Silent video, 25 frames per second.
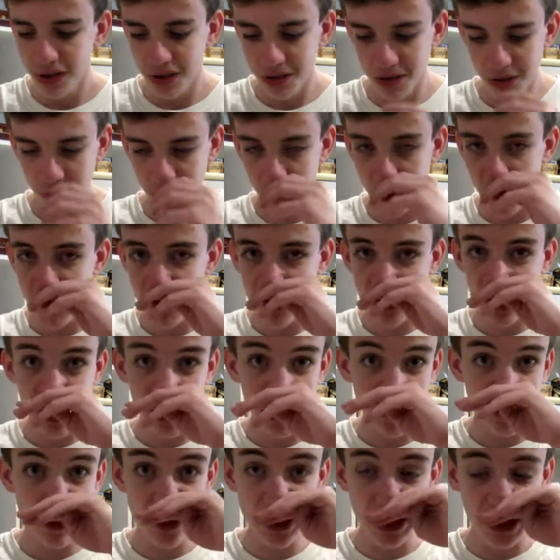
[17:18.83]
the movies
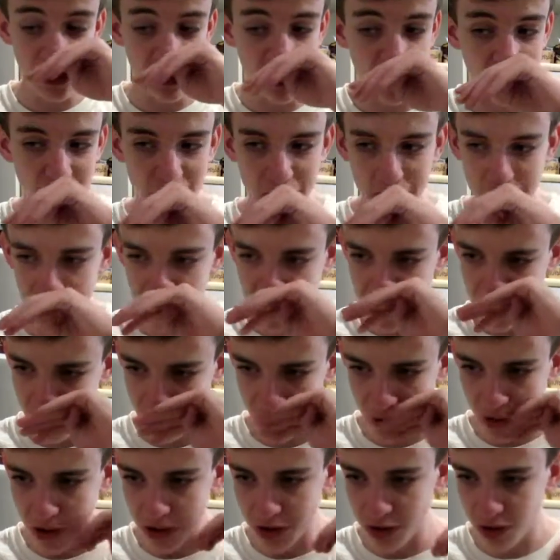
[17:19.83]
like this, like they can
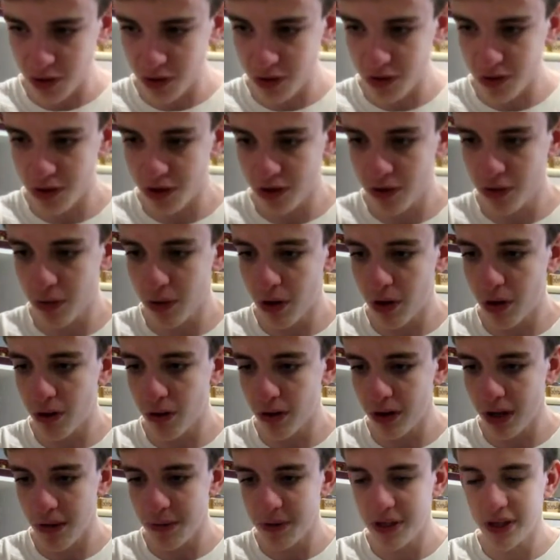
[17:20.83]
work
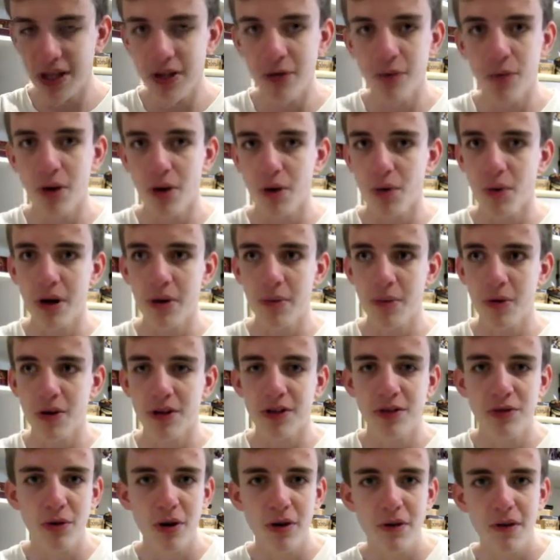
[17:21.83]
they work way more
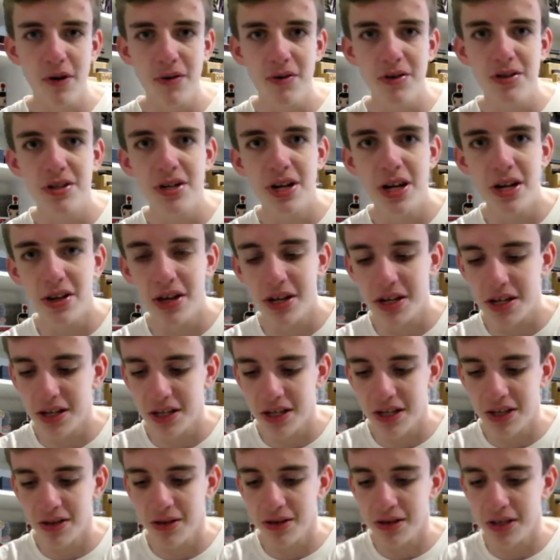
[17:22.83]
than 12 hours a day, like
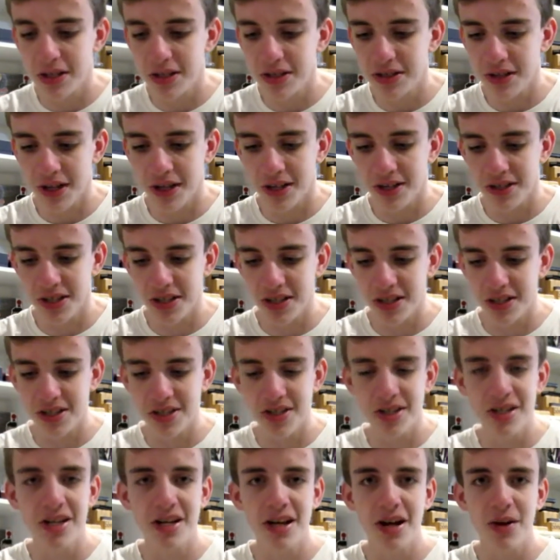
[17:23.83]
at least like
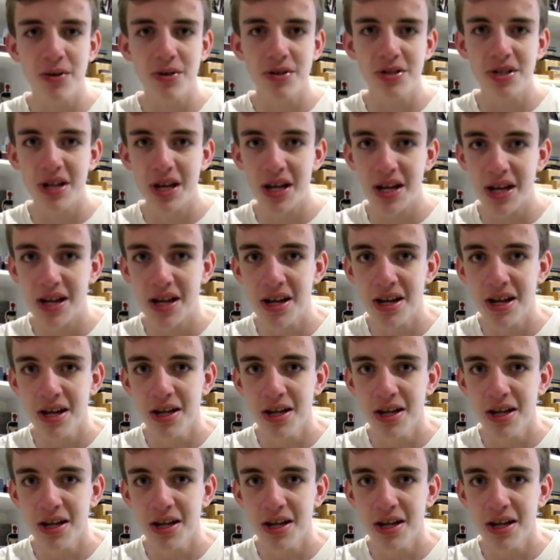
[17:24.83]
16 hours a day,